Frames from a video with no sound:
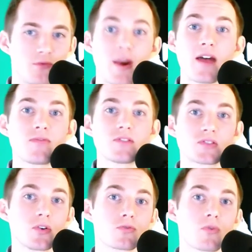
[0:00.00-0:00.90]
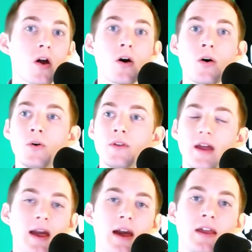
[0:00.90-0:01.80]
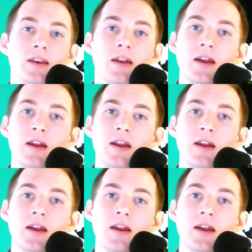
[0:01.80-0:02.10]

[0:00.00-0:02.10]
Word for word: ran the Silk Road and